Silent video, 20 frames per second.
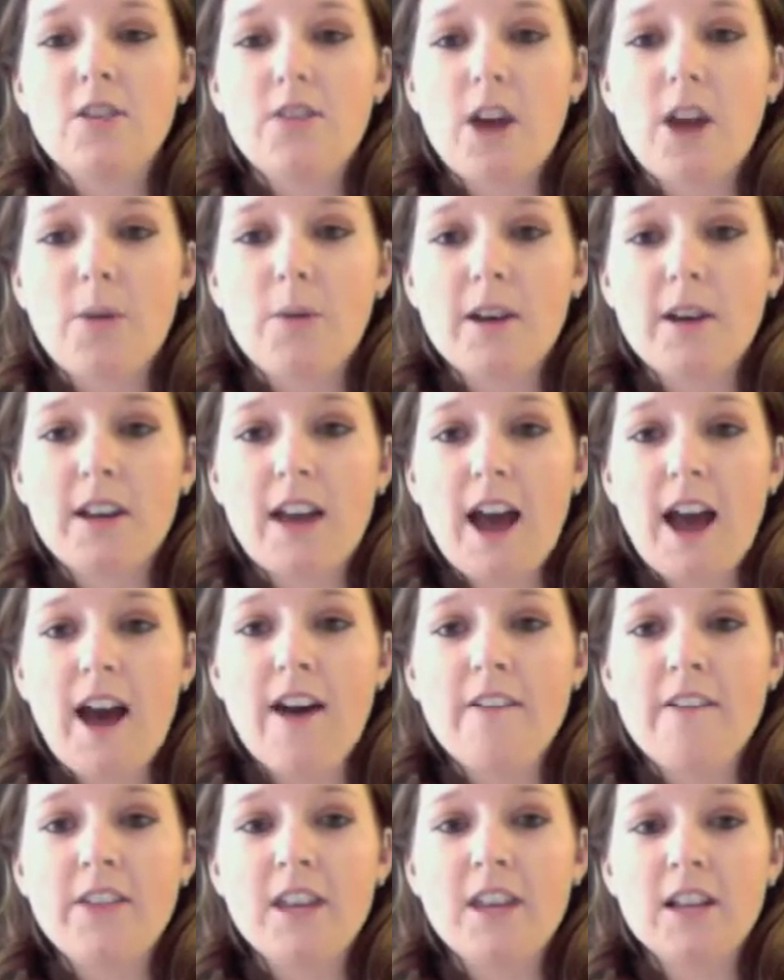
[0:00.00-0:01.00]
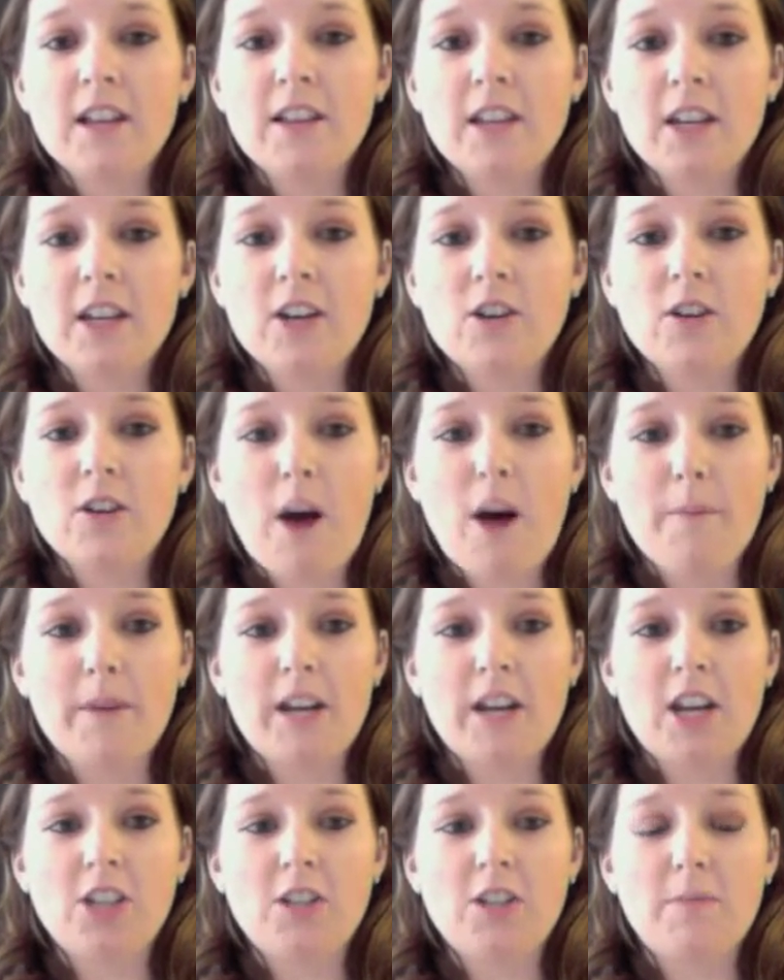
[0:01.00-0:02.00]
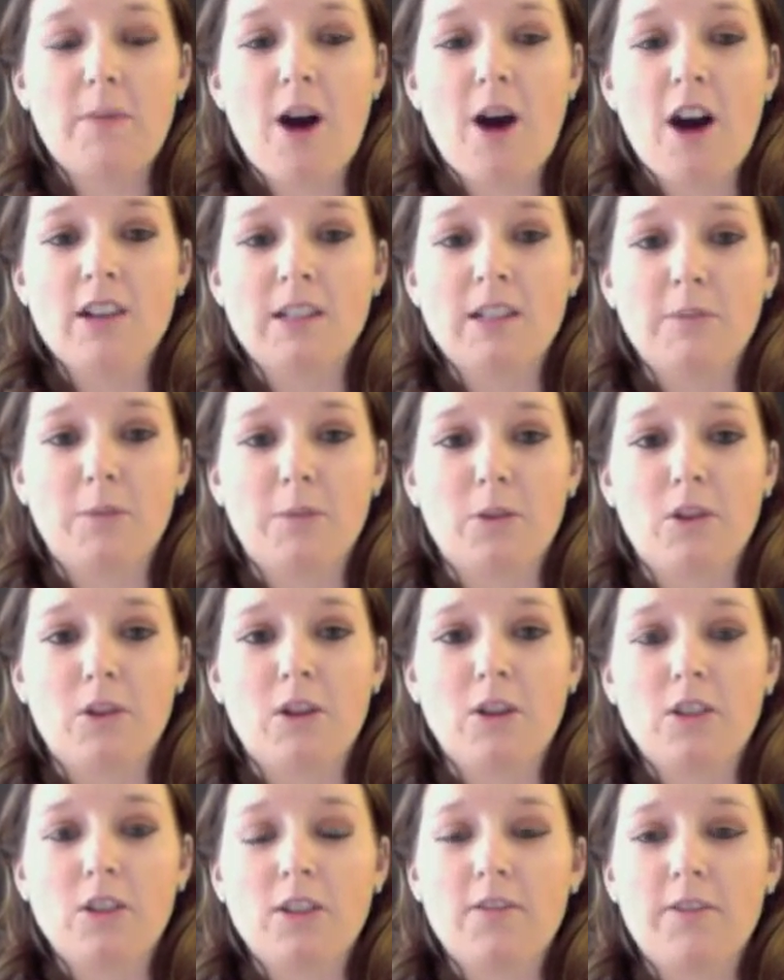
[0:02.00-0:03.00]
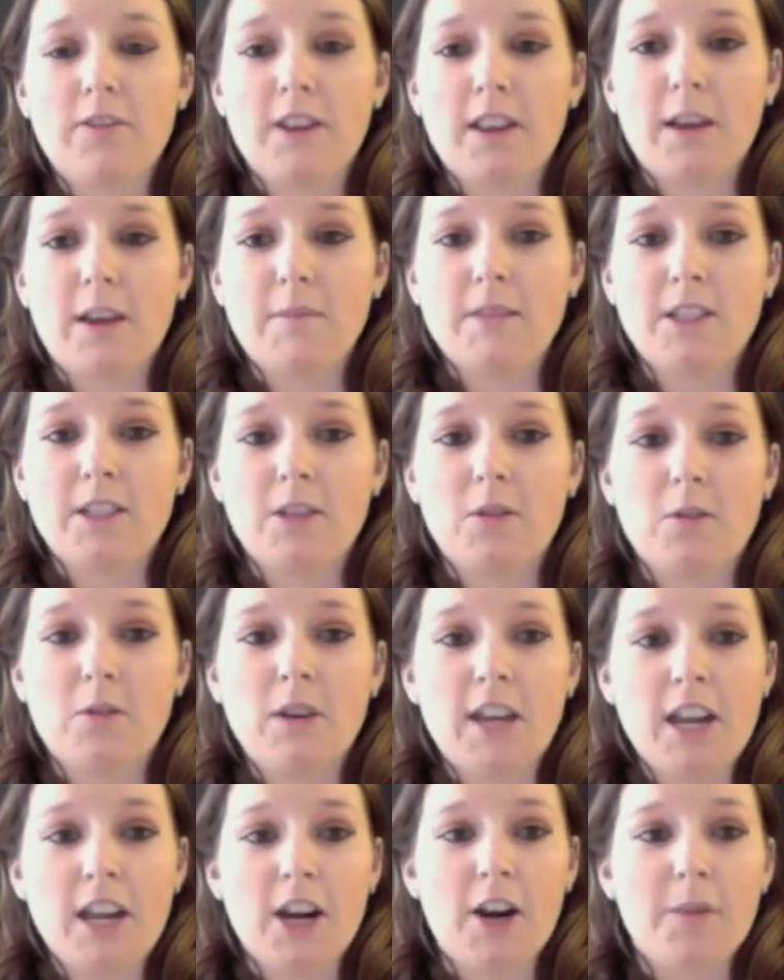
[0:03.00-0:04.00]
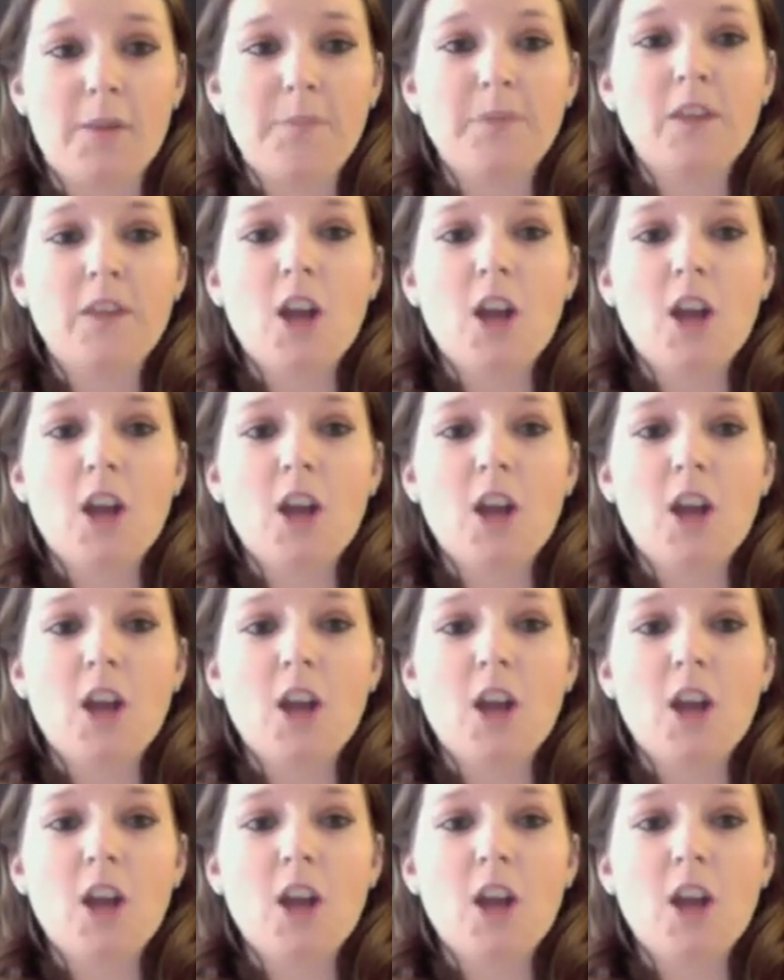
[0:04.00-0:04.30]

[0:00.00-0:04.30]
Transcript: that would have the allele combination possible for them to hear.